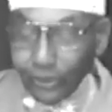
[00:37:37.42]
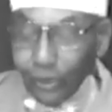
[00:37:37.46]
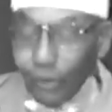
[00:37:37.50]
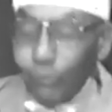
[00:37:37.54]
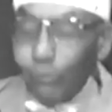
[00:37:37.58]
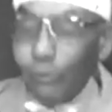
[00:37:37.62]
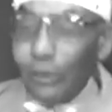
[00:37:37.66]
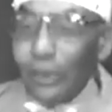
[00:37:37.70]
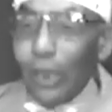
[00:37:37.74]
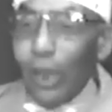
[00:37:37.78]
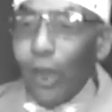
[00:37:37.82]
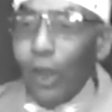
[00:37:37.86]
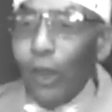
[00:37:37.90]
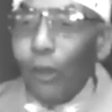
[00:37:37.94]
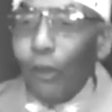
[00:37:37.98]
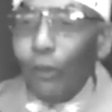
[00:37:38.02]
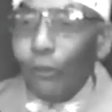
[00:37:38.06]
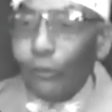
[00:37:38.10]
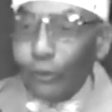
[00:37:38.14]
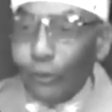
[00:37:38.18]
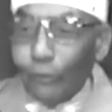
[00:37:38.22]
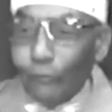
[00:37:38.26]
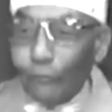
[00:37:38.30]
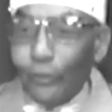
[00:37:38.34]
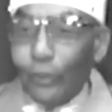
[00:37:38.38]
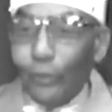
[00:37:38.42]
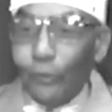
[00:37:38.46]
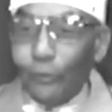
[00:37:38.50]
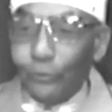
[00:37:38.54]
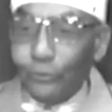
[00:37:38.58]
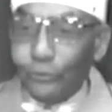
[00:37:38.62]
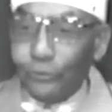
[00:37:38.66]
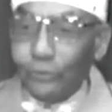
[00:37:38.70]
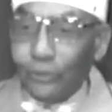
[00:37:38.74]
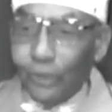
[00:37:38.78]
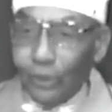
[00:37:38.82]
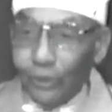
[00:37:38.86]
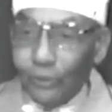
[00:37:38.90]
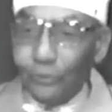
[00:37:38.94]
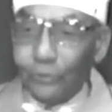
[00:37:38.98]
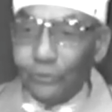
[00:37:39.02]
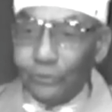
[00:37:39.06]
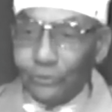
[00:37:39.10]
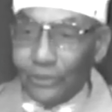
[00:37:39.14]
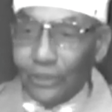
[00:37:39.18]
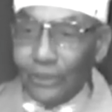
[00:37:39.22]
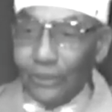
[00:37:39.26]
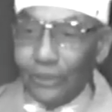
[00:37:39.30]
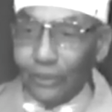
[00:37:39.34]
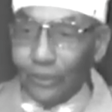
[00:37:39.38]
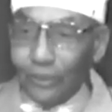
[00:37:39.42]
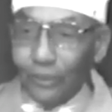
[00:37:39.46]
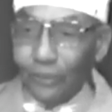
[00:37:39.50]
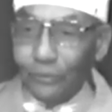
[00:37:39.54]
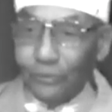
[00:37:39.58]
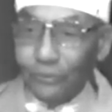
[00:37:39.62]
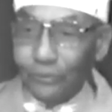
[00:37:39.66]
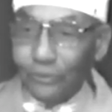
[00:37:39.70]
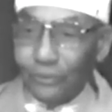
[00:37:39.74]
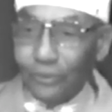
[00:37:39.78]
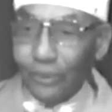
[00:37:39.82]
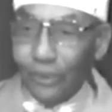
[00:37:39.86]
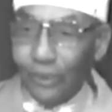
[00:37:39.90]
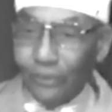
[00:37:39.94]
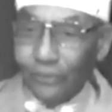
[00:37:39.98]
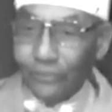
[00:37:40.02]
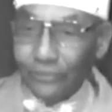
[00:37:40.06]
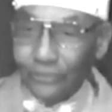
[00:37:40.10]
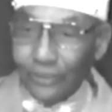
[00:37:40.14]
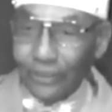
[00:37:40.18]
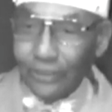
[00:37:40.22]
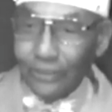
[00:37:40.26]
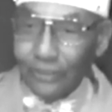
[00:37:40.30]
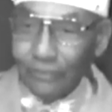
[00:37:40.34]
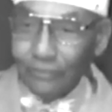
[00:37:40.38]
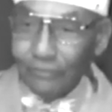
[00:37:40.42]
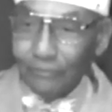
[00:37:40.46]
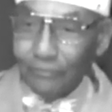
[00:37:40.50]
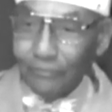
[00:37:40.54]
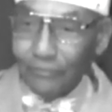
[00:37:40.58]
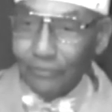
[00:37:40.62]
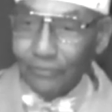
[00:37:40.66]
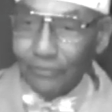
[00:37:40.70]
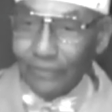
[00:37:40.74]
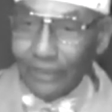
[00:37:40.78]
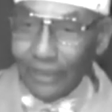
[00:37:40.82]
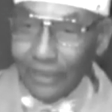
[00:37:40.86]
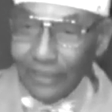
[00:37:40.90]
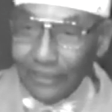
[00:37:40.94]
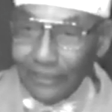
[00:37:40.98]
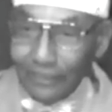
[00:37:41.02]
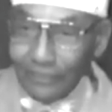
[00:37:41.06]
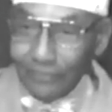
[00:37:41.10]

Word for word: away all of those clothes in the clothes closet. Right?